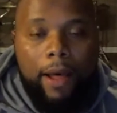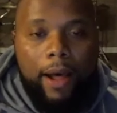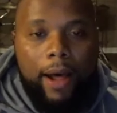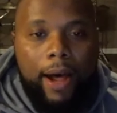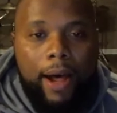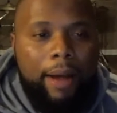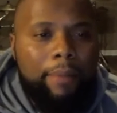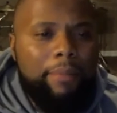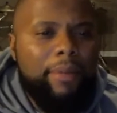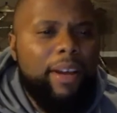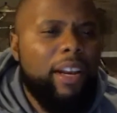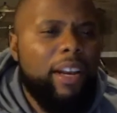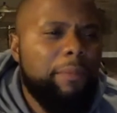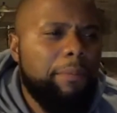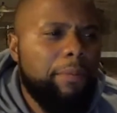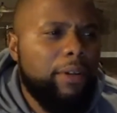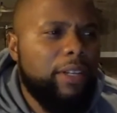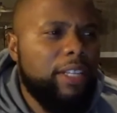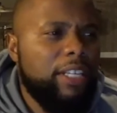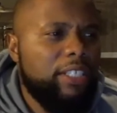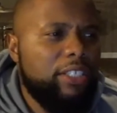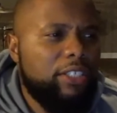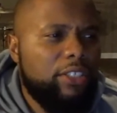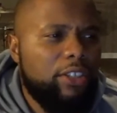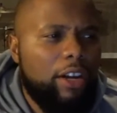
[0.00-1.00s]
I'm not a
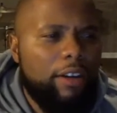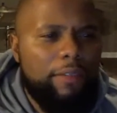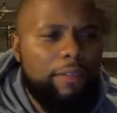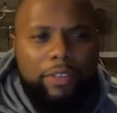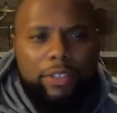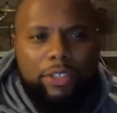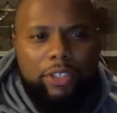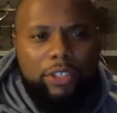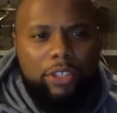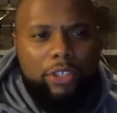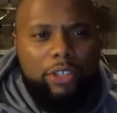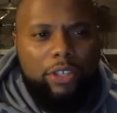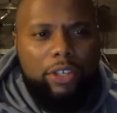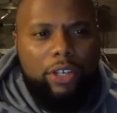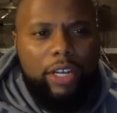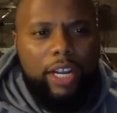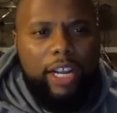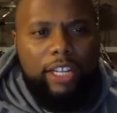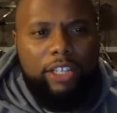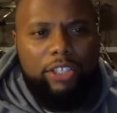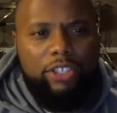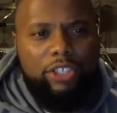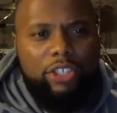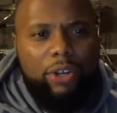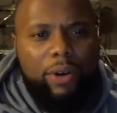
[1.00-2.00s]
police officer,
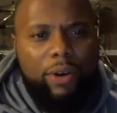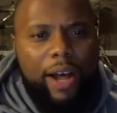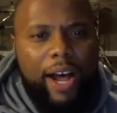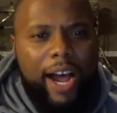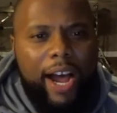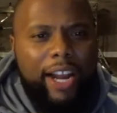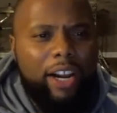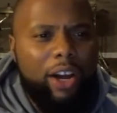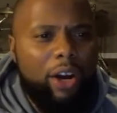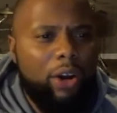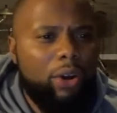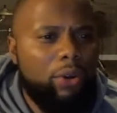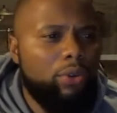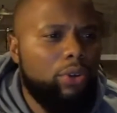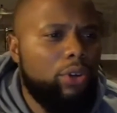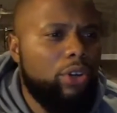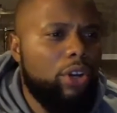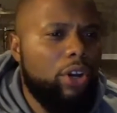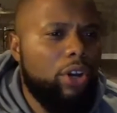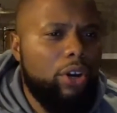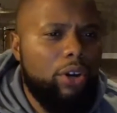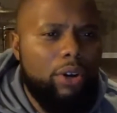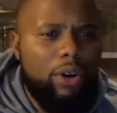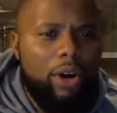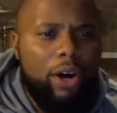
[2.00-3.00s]
and so I don't know
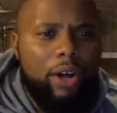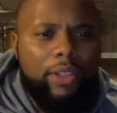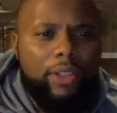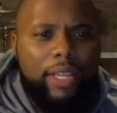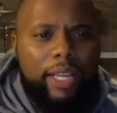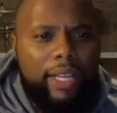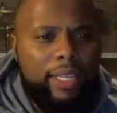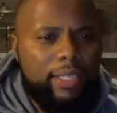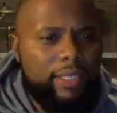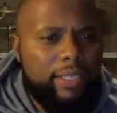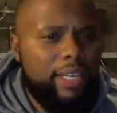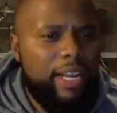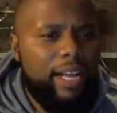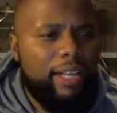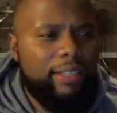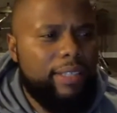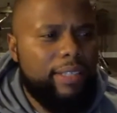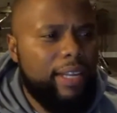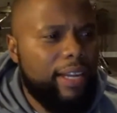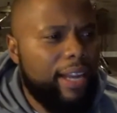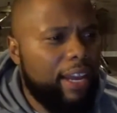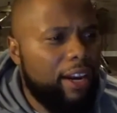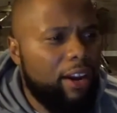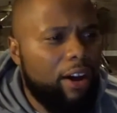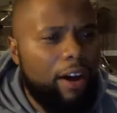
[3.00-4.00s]
all the ins and outs. I
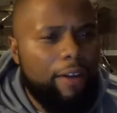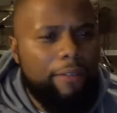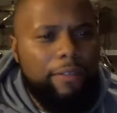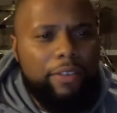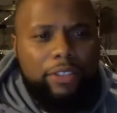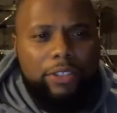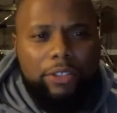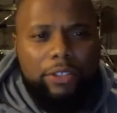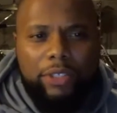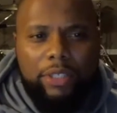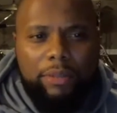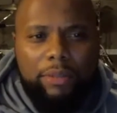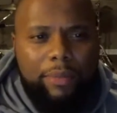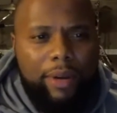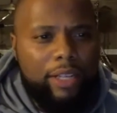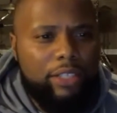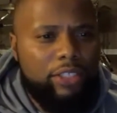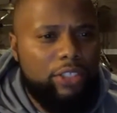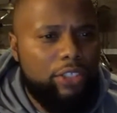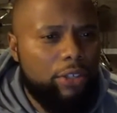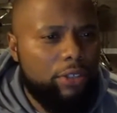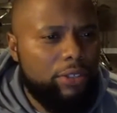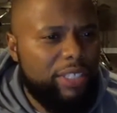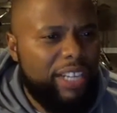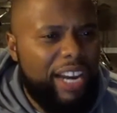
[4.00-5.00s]
got officers in my
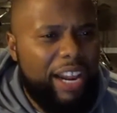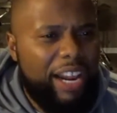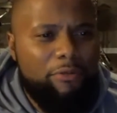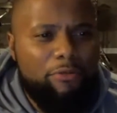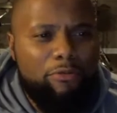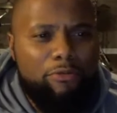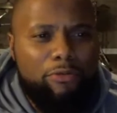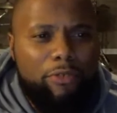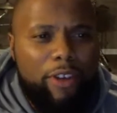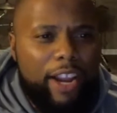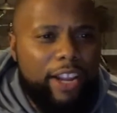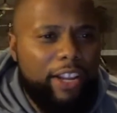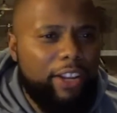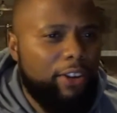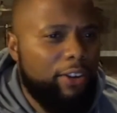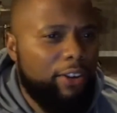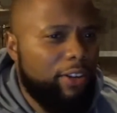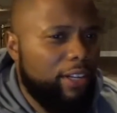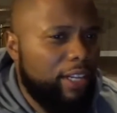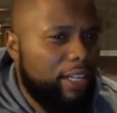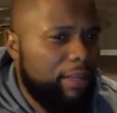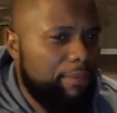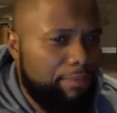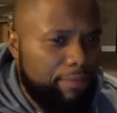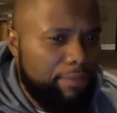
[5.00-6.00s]
church that I
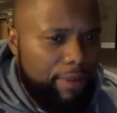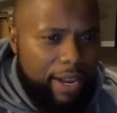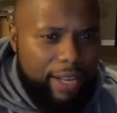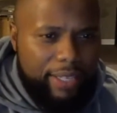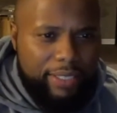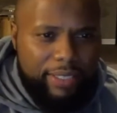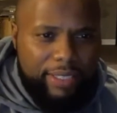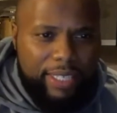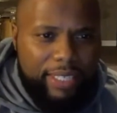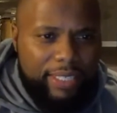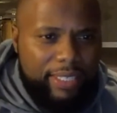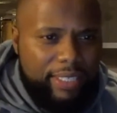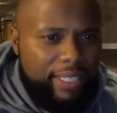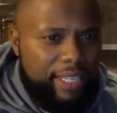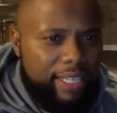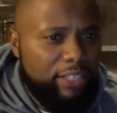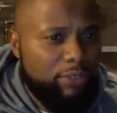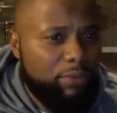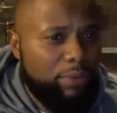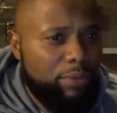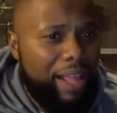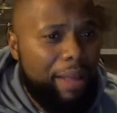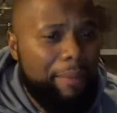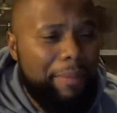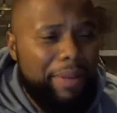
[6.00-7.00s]
regularly process things
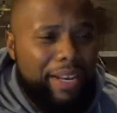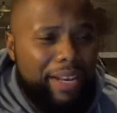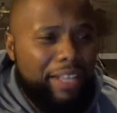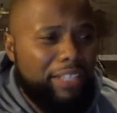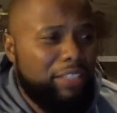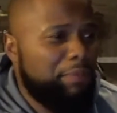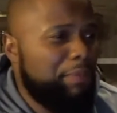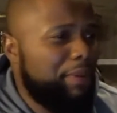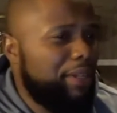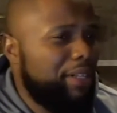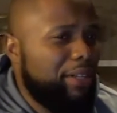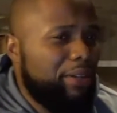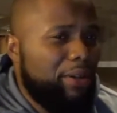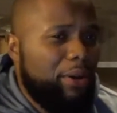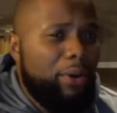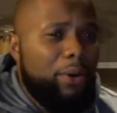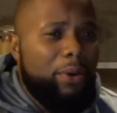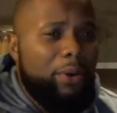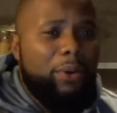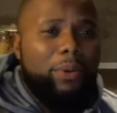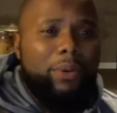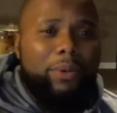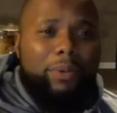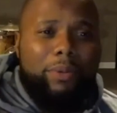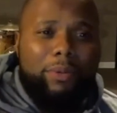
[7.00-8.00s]
with. I mean, I spent the
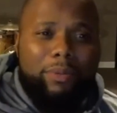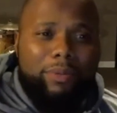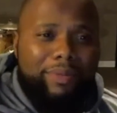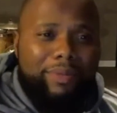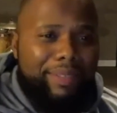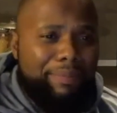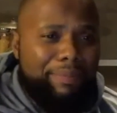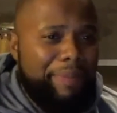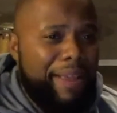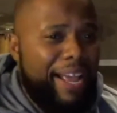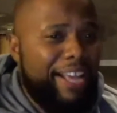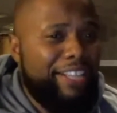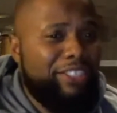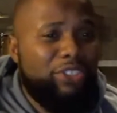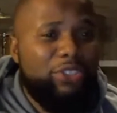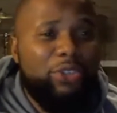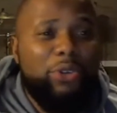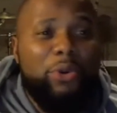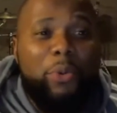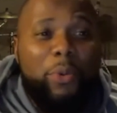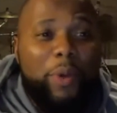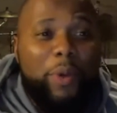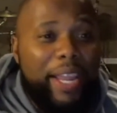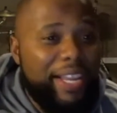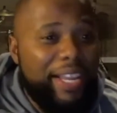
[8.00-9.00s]
whole past 2
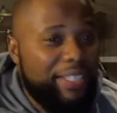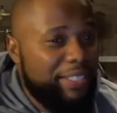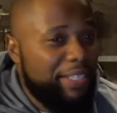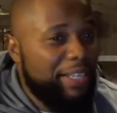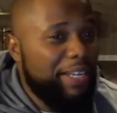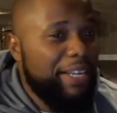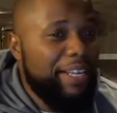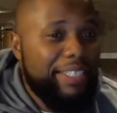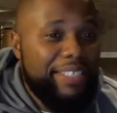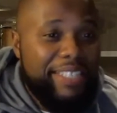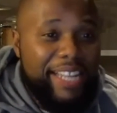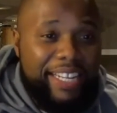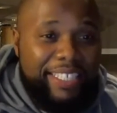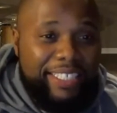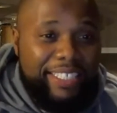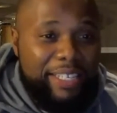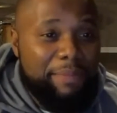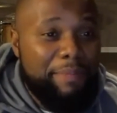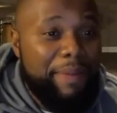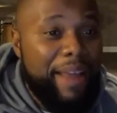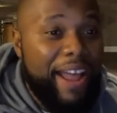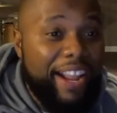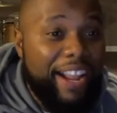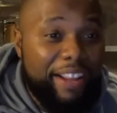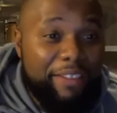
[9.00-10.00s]
weeks texting
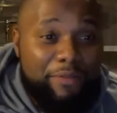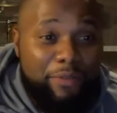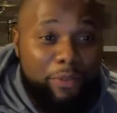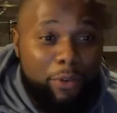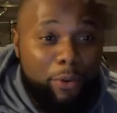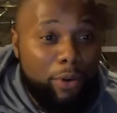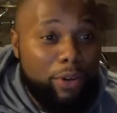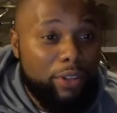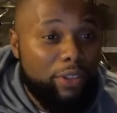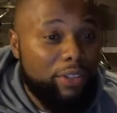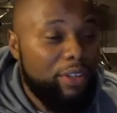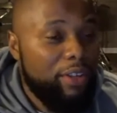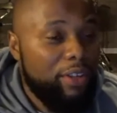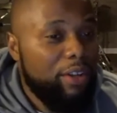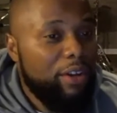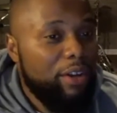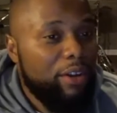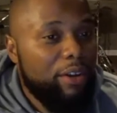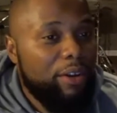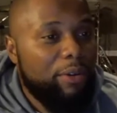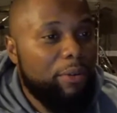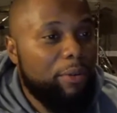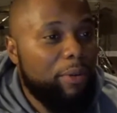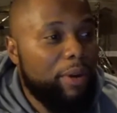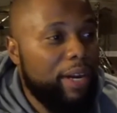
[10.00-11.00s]
back and forth
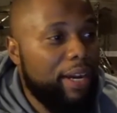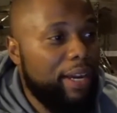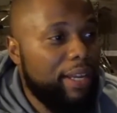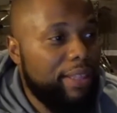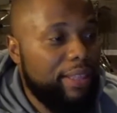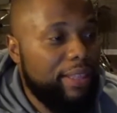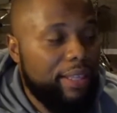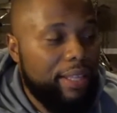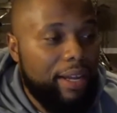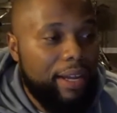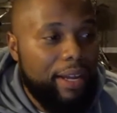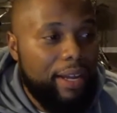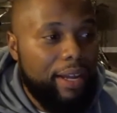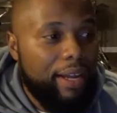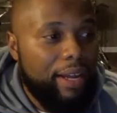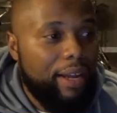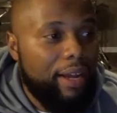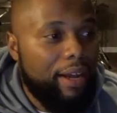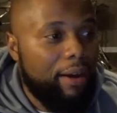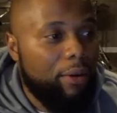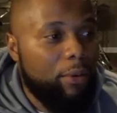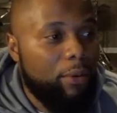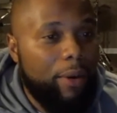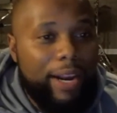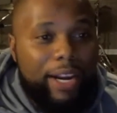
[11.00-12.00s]
with
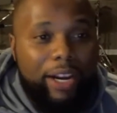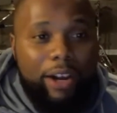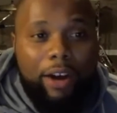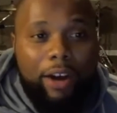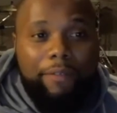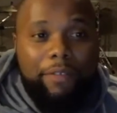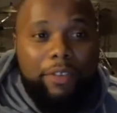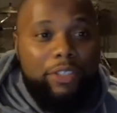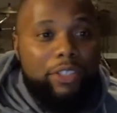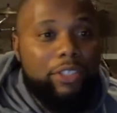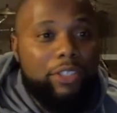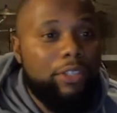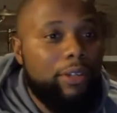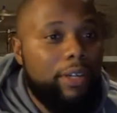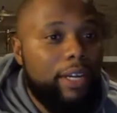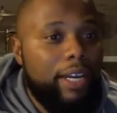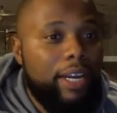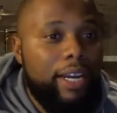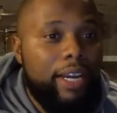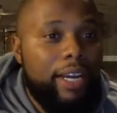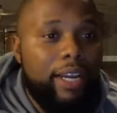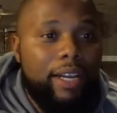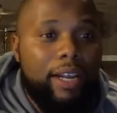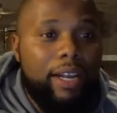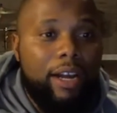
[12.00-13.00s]
a white officer
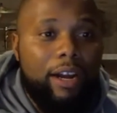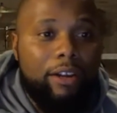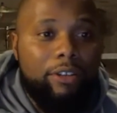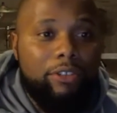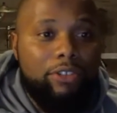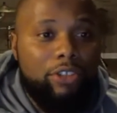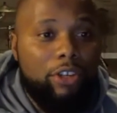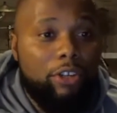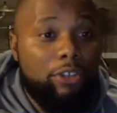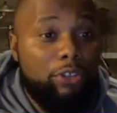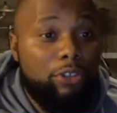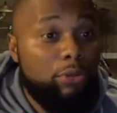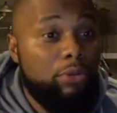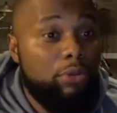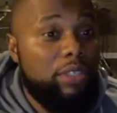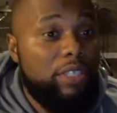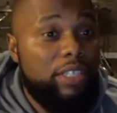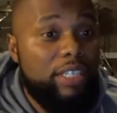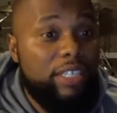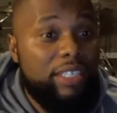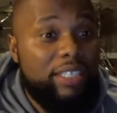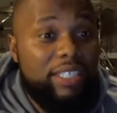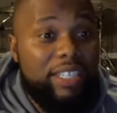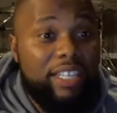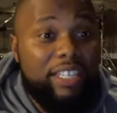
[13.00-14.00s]
in our church who
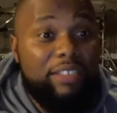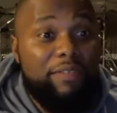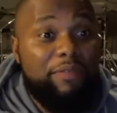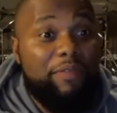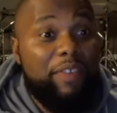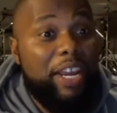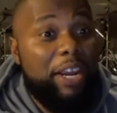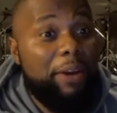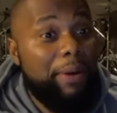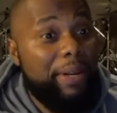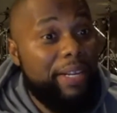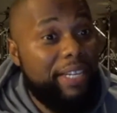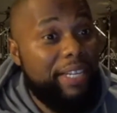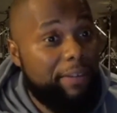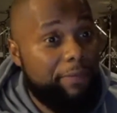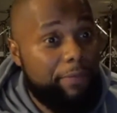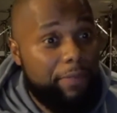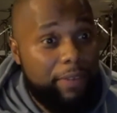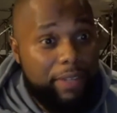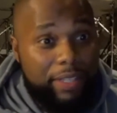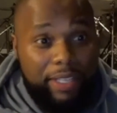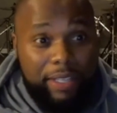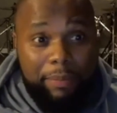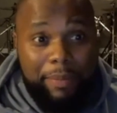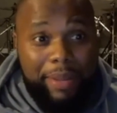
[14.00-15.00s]
sees things very differently.